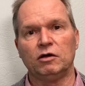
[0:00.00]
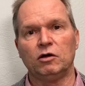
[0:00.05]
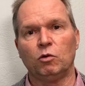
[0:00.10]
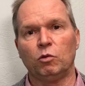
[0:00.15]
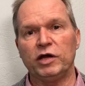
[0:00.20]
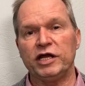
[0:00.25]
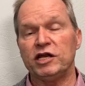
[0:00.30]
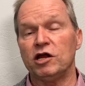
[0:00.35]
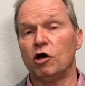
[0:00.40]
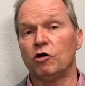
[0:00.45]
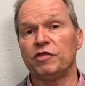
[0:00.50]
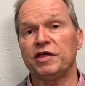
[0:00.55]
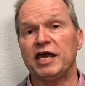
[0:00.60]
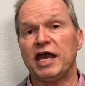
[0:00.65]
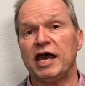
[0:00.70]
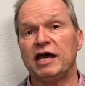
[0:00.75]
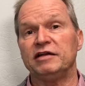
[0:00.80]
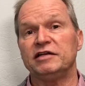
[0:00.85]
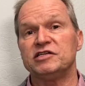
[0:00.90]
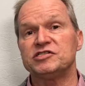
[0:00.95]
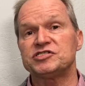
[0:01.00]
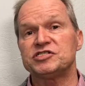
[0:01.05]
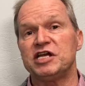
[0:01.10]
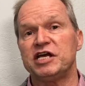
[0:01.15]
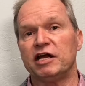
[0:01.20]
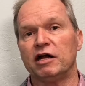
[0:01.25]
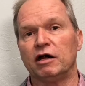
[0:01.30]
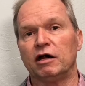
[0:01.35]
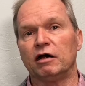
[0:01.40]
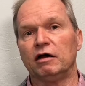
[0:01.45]
We know the end is
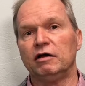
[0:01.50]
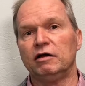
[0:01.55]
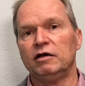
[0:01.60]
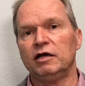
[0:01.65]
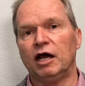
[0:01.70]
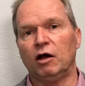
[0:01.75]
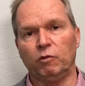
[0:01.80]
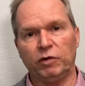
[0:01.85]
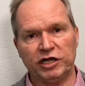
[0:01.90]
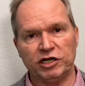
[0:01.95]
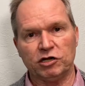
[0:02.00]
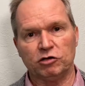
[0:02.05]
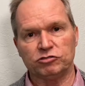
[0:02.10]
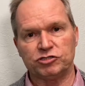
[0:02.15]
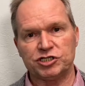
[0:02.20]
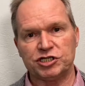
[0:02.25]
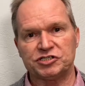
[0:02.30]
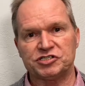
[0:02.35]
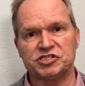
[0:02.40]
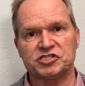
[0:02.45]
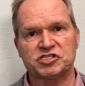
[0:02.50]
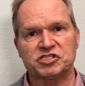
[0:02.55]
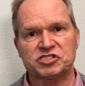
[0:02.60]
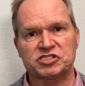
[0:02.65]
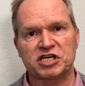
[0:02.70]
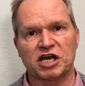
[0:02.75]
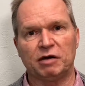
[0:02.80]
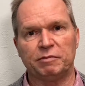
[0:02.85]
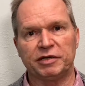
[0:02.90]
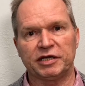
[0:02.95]
near and we know Jesus is
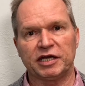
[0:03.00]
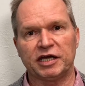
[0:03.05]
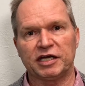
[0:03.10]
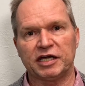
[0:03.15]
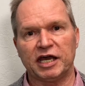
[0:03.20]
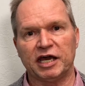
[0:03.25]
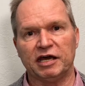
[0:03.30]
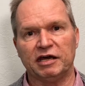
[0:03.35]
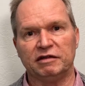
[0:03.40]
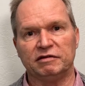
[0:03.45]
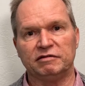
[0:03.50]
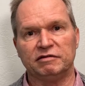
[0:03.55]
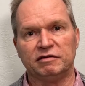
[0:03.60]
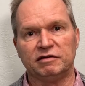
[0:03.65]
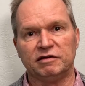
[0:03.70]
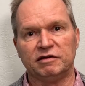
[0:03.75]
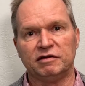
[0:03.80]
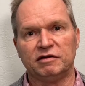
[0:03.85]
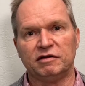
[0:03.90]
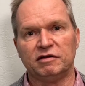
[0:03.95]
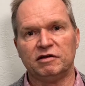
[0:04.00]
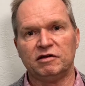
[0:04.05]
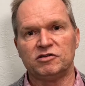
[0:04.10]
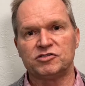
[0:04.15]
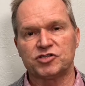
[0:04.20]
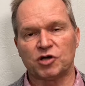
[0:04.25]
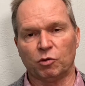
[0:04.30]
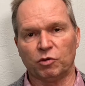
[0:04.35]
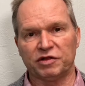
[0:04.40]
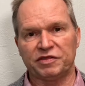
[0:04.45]
coming again.
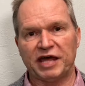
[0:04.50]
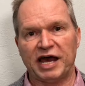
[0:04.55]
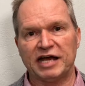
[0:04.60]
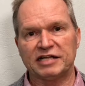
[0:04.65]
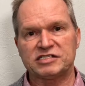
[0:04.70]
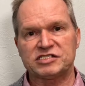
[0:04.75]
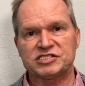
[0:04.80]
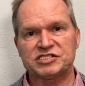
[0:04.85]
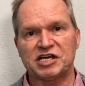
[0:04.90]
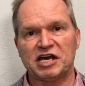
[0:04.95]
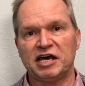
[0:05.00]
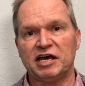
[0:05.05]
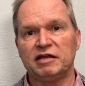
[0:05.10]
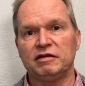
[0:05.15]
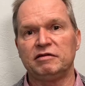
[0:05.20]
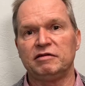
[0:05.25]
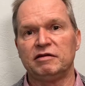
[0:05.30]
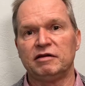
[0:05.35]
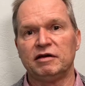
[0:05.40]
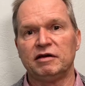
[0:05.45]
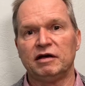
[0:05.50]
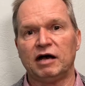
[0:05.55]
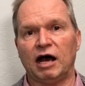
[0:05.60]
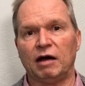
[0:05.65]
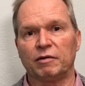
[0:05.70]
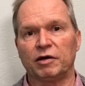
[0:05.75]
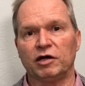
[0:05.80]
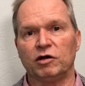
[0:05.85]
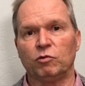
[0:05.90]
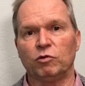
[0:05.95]
So, with that said,
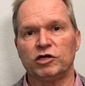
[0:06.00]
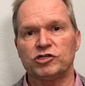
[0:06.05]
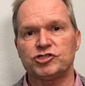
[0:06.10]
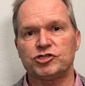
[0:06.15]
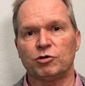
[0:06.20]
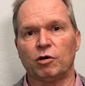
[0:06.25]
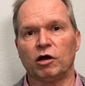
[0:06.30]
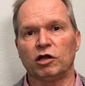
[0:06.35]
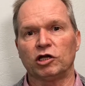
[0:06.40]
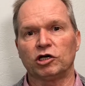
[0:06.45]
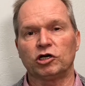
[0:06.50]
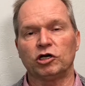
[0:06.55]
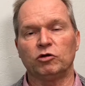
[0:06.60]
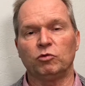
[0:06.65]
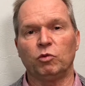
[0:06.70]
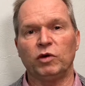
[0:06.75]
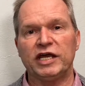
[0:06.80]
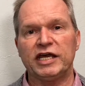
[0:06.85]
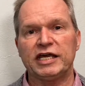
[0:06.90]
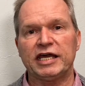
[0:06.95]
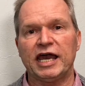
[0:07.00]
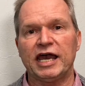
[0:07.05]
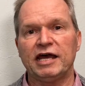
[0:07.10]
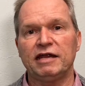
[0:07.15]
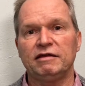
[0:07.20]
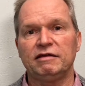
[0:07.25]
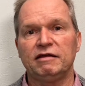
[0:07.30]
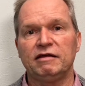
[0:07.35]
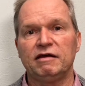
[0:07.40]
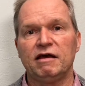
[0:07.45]
I'm going to wish you all a good
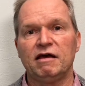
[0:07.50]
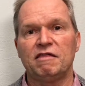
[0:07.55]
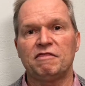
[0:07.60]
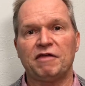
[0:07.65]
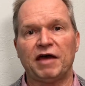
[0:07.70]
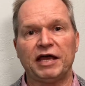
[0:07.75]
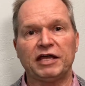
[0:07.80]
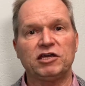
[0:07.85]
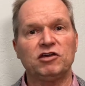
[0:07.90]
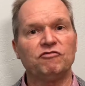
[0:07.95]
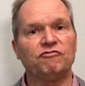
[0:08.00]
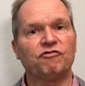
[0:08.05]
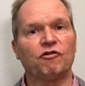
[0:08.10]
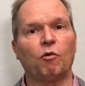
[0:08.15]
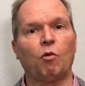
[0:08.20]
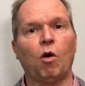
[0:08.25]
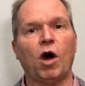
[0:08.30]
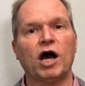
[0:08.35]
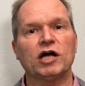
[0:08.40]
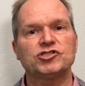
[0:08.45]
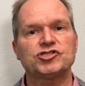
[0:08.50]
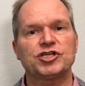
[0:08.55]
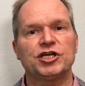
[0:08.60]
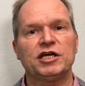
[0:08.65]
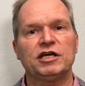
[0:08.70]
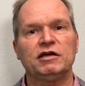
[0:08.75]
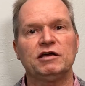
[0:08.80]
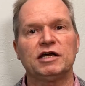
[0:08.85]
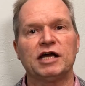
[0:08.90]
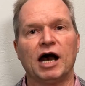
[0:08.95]
weekend. Thank you for
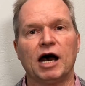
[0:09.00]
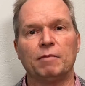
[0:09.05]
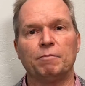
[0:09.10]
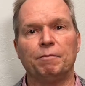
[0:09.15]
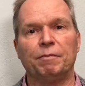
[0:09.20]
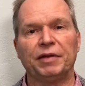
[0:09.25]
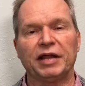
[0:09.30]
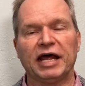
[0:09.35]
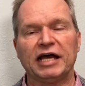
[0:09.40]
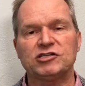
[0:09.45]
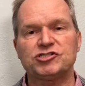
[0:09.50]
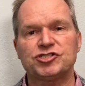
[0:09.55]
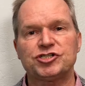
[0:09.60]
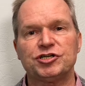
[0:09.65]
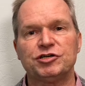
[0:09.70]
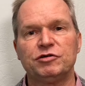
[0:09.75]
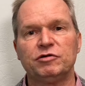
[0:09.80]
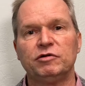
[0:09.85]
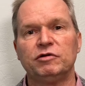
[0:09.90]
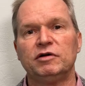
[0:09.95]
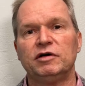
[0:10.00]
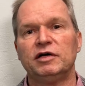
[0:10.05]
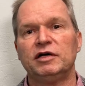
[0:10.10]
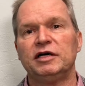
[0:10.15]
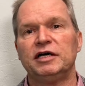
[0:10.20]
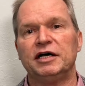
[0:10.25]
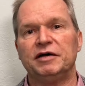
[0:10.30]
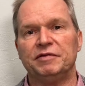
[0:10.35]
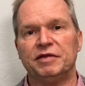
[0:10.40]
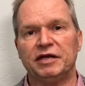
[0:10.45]
watching. God bless you
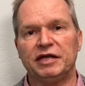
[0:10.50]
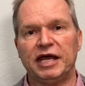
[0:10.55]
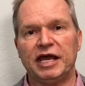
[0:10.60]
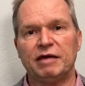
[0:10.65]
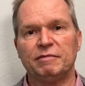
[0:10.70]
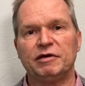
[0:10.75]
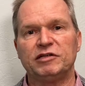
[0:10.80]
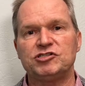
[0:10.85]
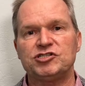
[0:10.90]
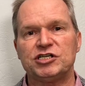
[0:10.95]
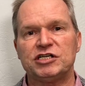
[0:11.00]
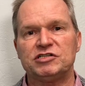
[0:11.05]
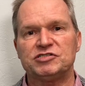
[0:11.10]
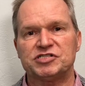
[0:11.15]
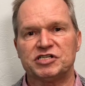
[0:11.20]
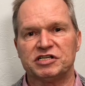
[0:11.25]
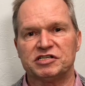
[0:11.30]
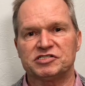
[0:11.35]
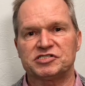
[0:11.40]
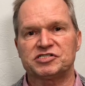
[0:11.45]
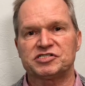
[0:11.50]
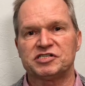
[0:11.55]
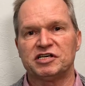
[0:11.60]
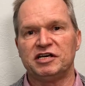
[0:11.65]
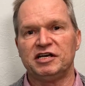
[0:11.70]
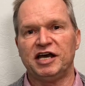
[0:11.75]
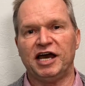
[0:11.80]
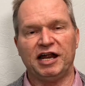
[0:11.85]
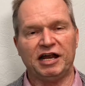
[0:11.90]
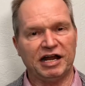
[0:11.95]
in the name of Jesus.
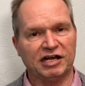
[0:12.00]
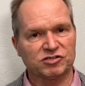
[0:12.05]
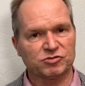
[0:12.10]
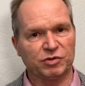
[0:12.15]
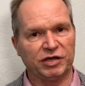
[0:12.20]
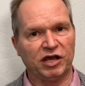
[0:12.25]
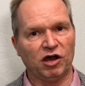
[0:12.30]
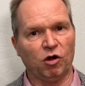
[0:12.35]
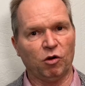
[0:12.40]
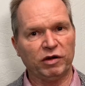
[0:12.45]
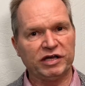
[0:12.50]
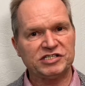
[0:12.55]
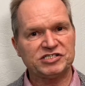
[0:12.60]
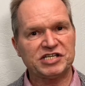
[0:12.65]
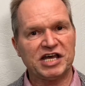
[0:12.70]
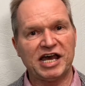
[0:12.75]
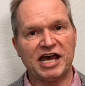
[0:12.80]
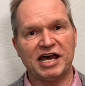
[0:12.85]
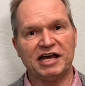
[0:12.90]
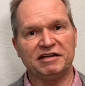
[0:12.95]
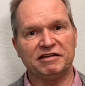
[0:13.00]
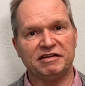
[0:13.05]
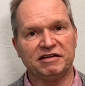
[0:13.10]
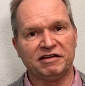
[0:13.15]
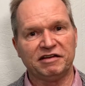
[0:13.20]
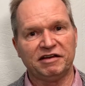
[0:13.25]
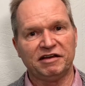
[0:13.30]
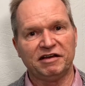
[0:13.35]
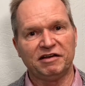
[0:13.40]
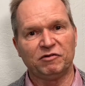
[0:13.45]
And as we always end
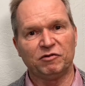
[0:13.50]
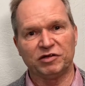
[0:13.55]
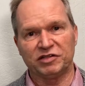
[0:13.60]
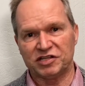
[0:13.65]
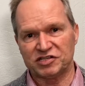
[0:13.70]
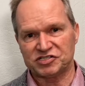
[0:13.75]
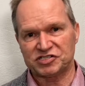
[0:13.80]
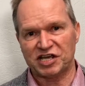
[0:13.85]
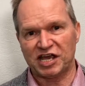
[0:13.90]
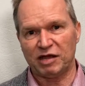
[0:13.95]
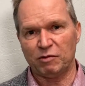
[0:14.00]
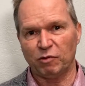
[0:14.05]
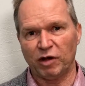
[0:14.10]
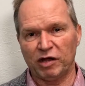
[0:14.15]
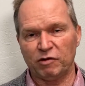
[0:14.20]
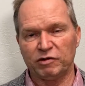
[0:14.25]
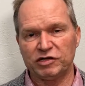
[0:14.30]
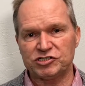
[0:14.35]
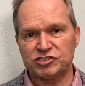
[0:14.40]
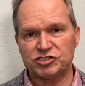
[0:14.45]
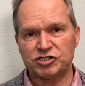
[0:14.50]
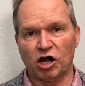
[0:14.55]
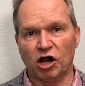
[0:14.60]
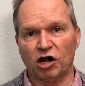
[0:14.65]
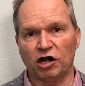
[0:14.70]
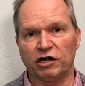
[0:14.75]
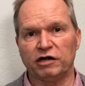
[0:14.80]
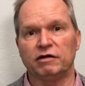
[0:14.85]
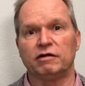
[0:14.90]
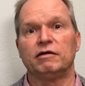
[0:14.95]
with the same way we
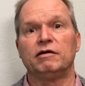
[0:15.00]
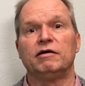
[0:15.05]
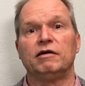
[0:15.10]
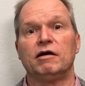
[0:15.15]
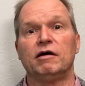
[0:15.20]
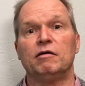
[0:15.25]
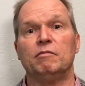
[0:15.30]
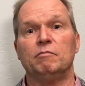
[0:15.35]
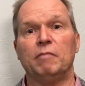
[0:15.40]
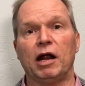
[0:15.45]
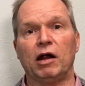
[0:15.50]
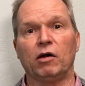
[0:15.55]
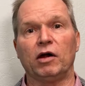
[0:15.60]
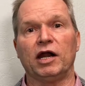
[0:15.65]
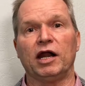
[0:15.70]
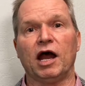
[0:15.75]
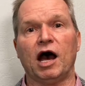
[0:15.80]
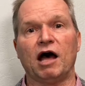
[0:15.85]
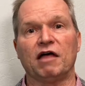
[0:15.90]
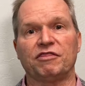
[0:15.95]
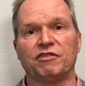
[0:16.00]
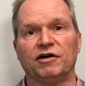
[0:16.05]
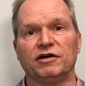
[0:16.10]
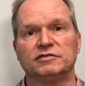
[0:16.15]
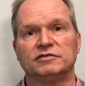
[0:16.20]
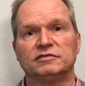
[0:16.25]
start, Maranatha.